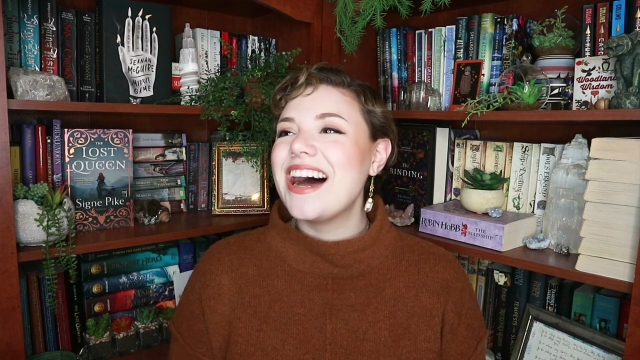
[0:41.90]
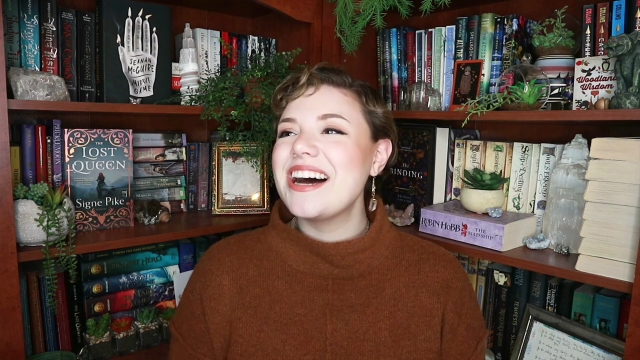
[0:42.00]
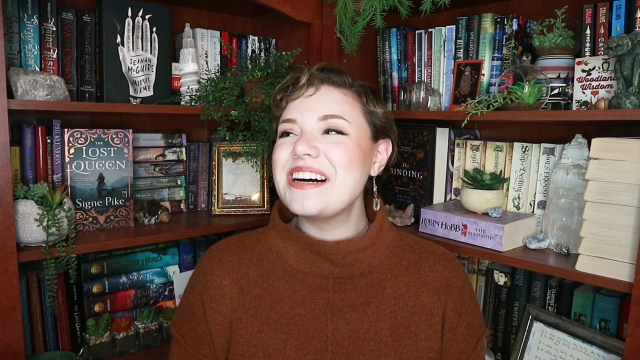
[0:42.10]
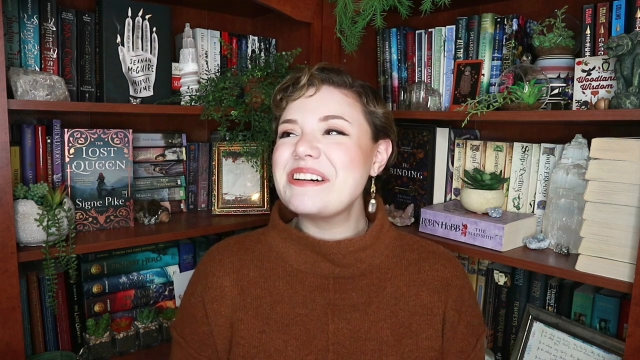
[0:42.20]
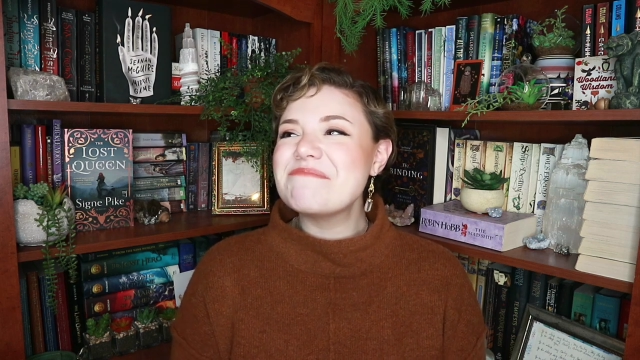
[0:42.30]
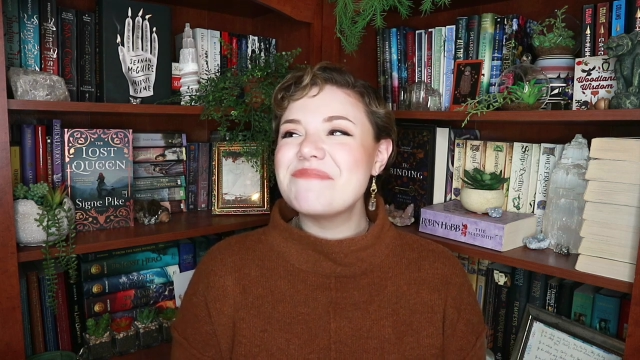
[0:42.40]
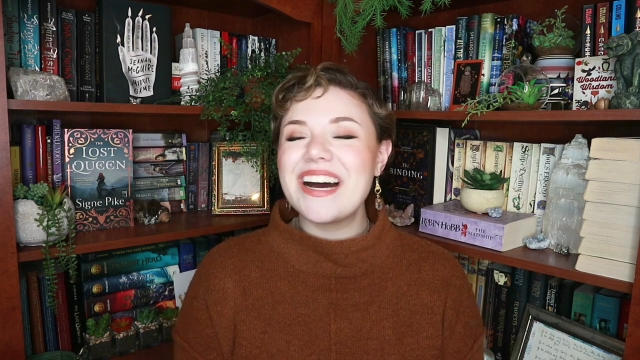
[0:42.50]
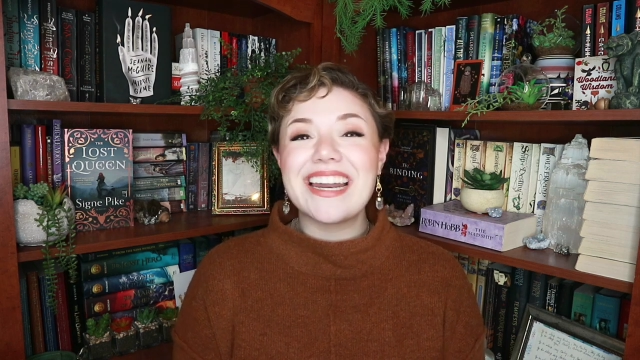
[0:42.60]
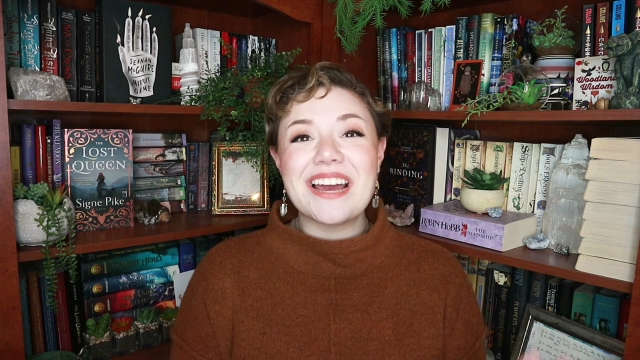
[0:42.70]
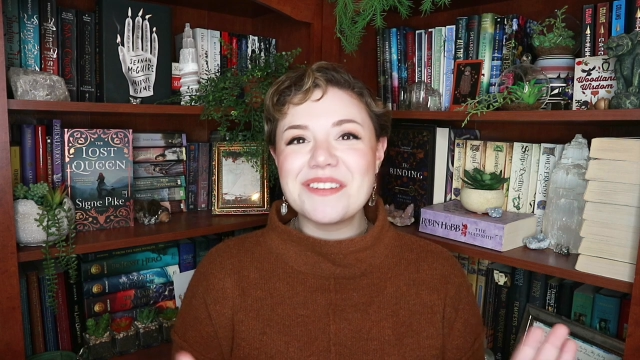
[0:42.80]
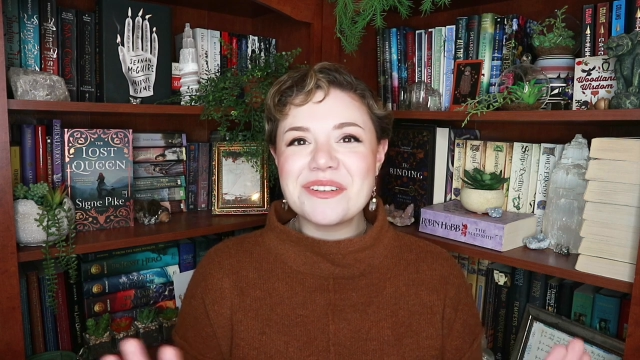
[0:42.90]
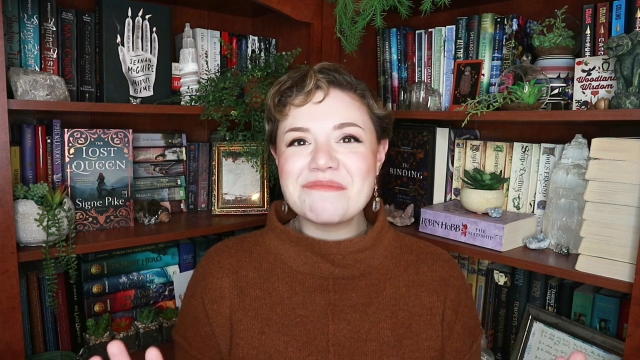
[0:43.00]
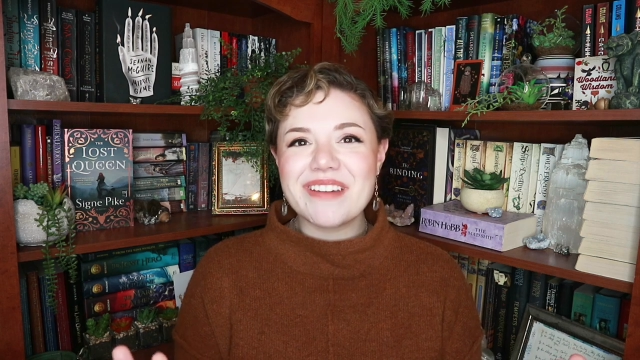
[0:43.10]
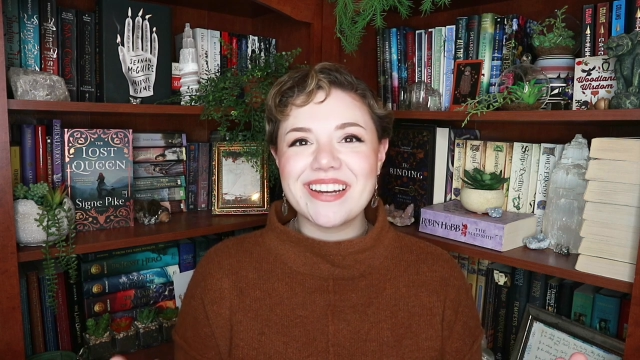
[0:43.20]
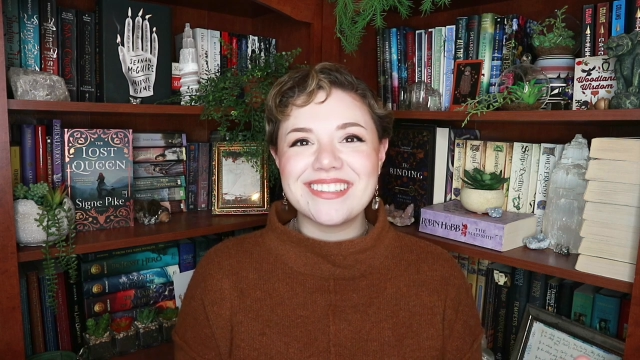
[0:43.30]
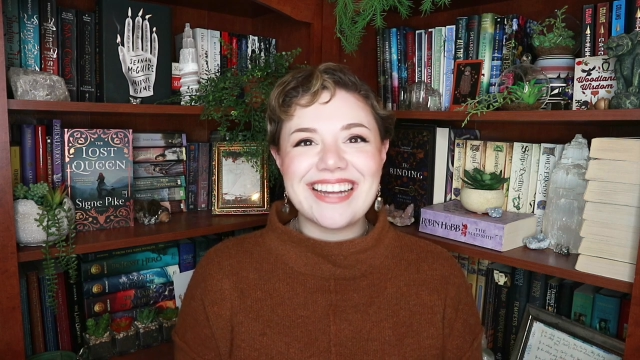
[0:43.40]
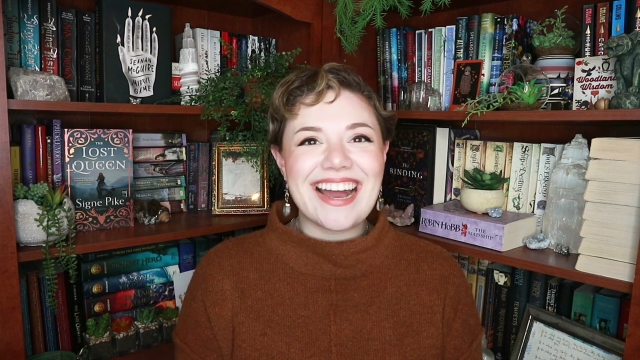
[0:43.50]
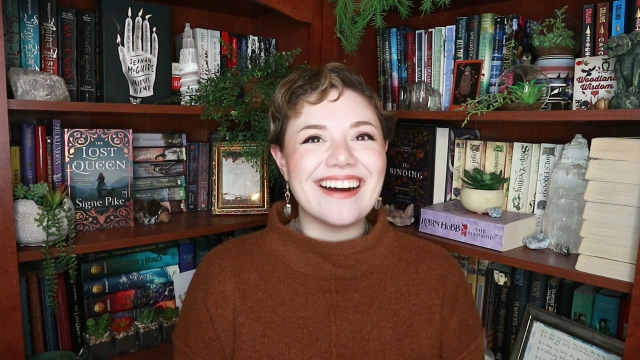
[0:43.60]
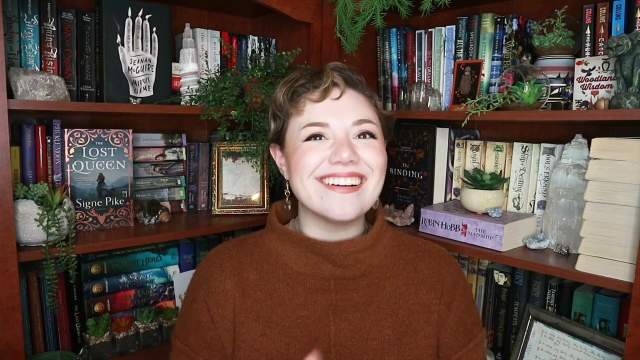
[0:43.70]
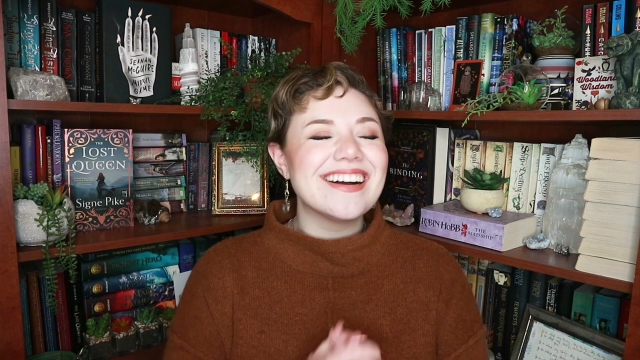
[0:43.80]
Uh, but I'm doing better
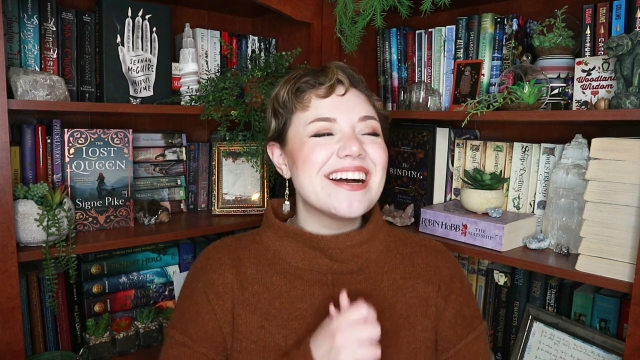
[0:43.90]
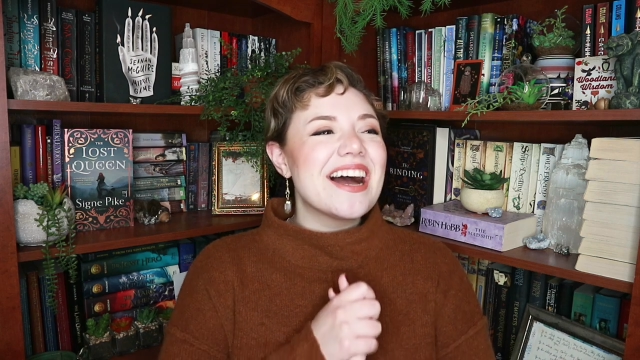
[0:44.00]
now.